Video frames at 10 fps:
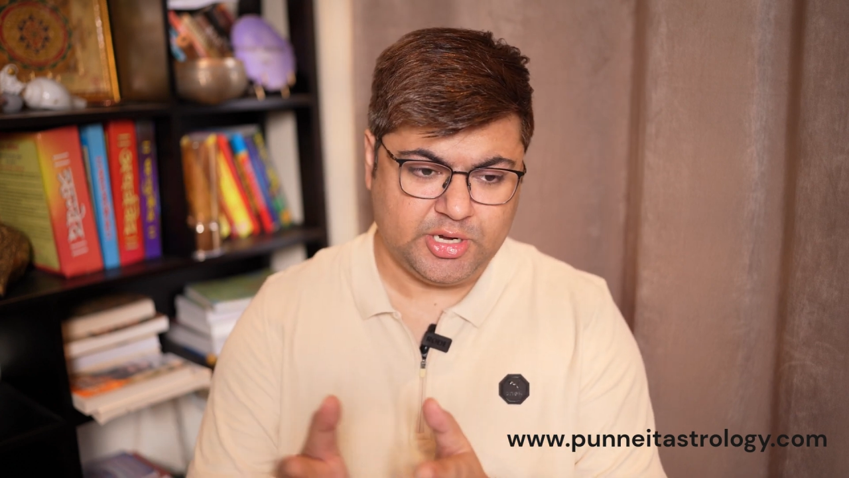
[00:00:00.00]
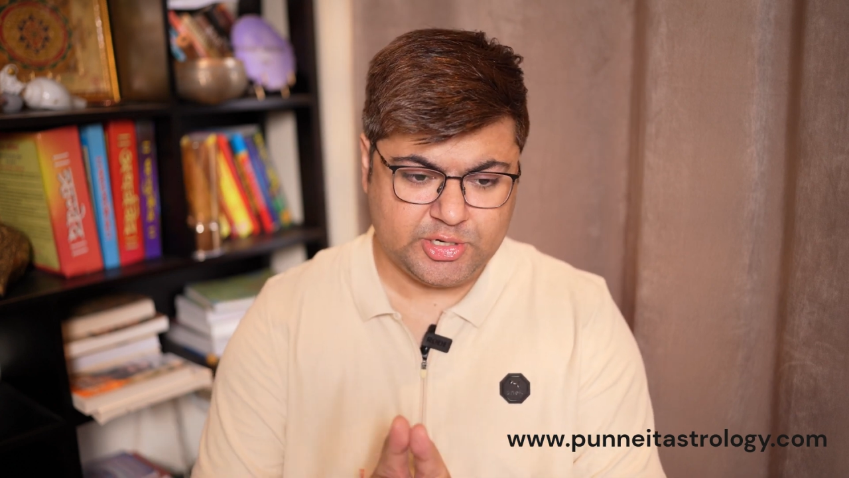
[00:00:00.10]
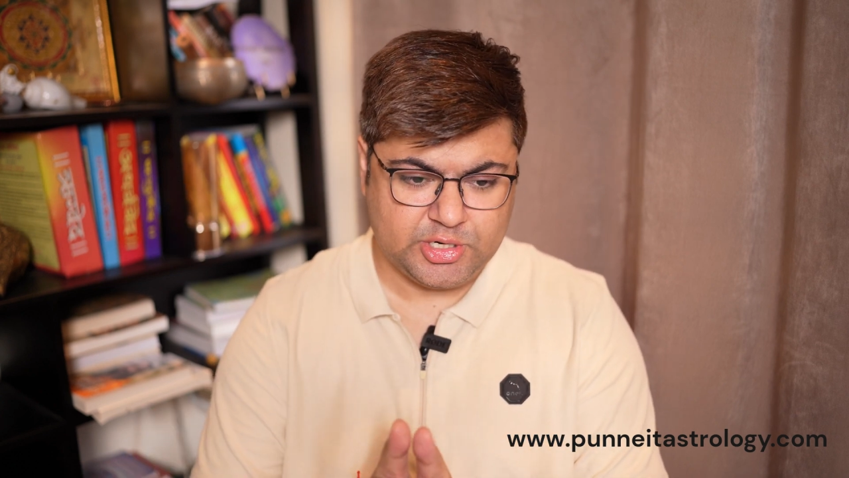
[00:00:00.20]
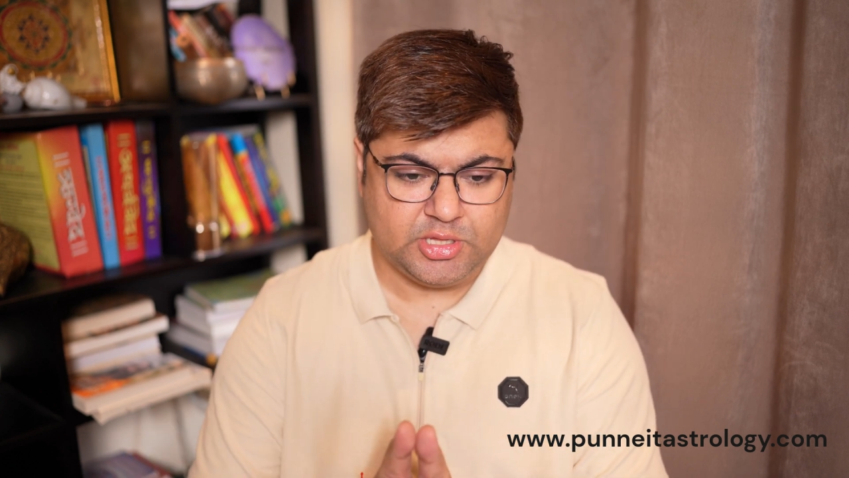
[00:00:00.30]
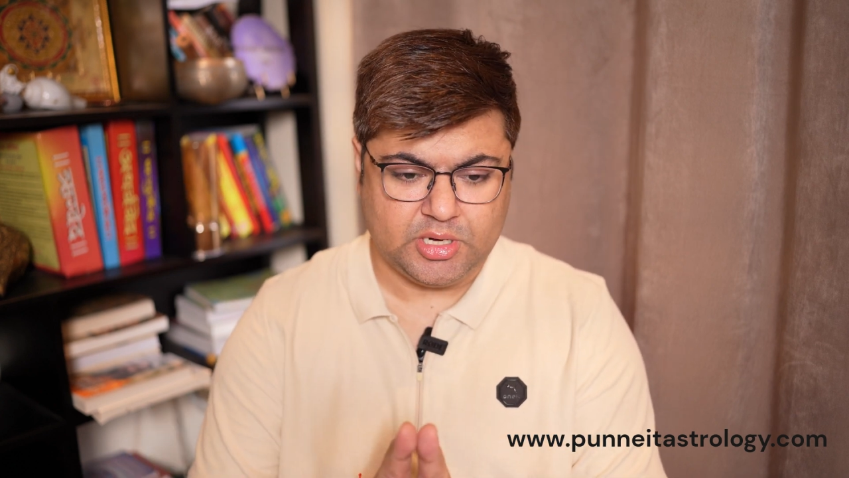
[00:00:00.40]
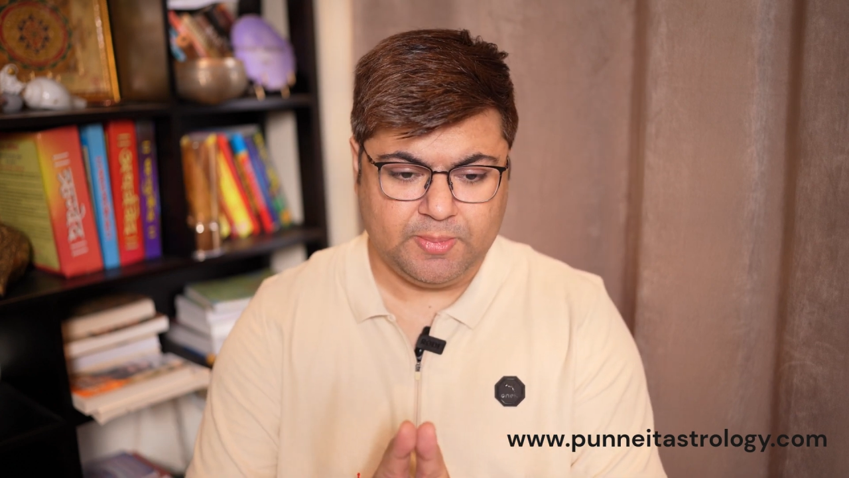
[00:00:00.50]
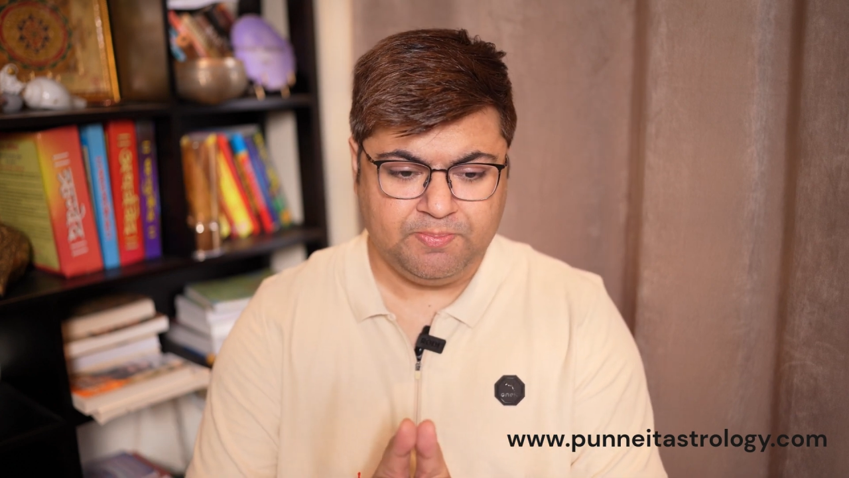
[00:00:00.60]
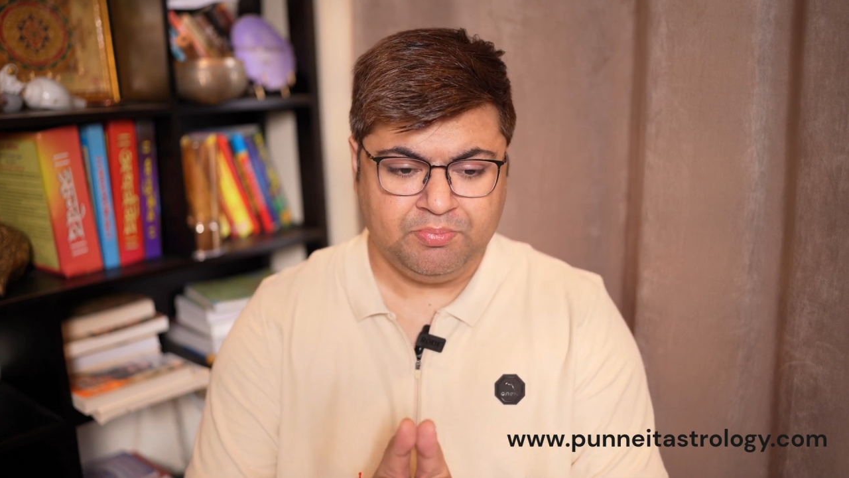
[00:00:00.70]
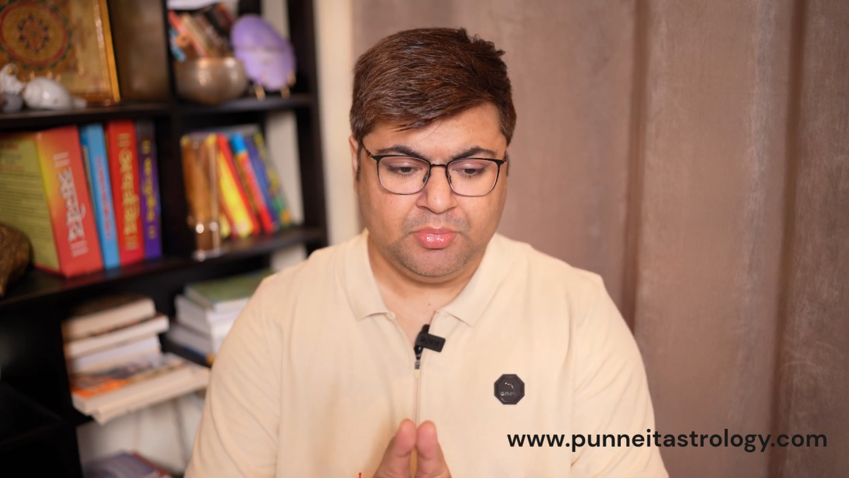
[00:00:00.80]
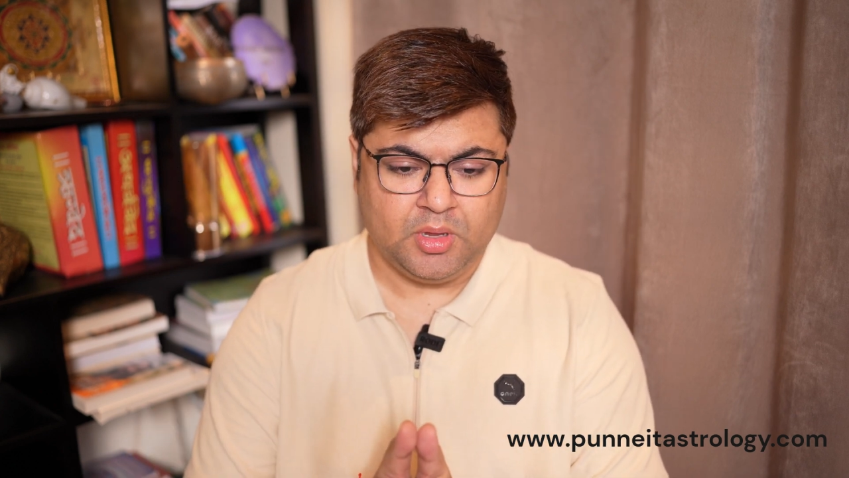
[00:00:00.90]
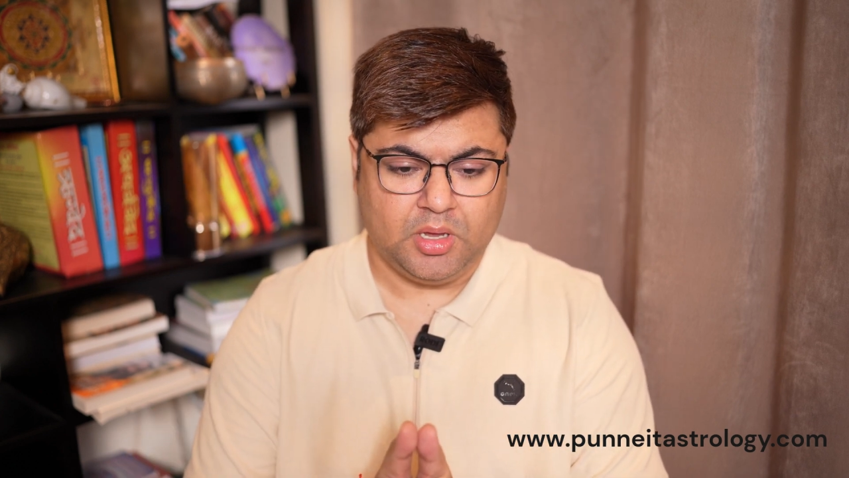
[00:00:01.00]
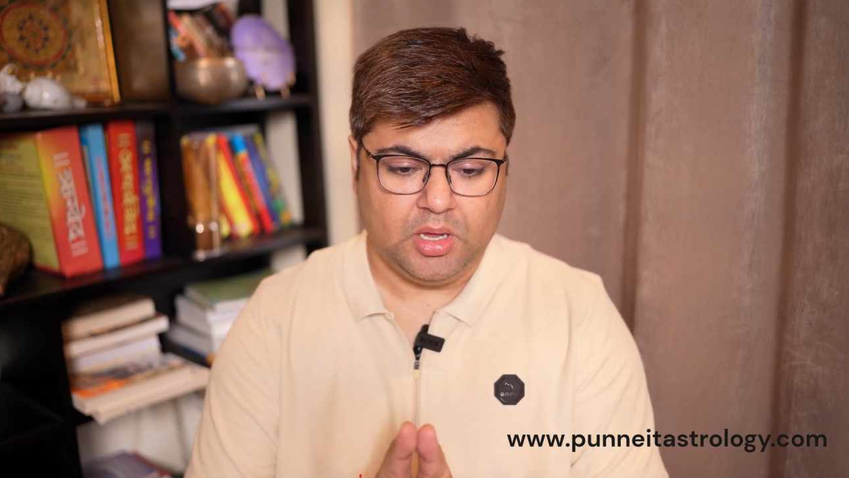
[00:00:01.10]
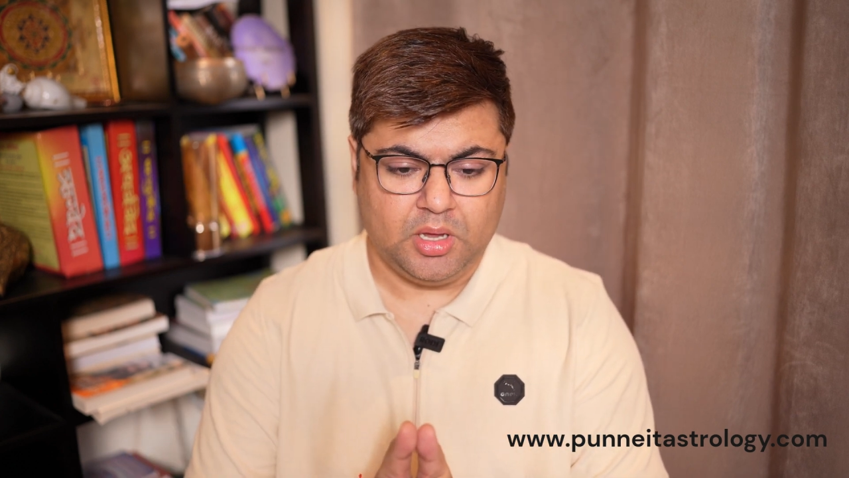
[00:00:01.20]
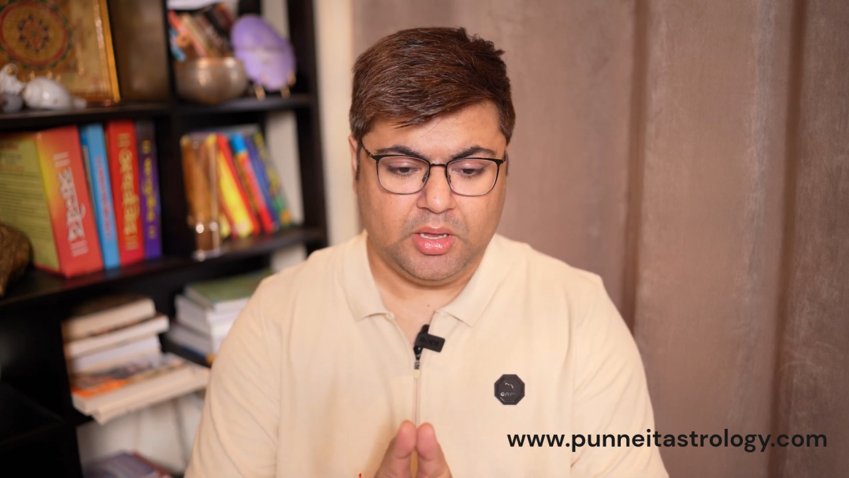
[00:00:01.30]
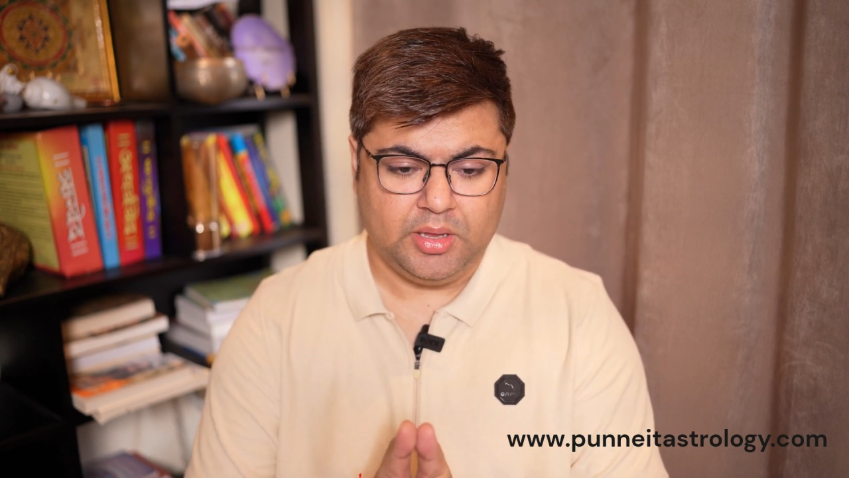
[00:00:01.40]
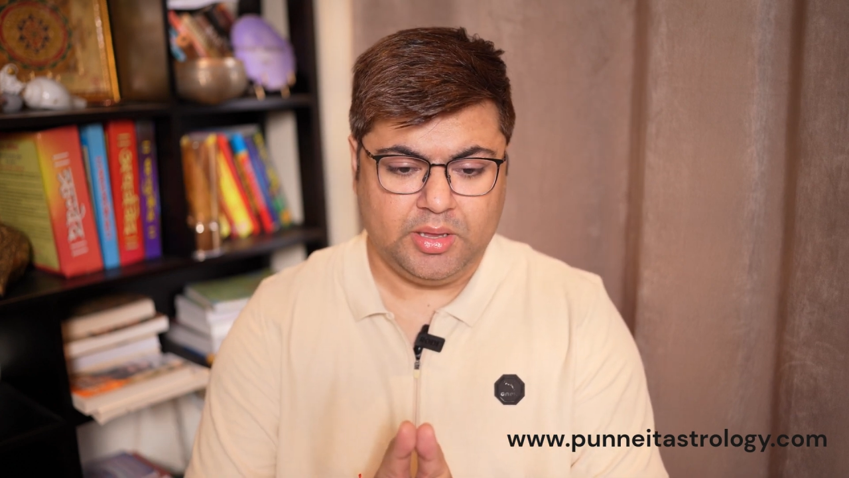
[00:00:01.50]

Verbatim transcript: Nakshatra,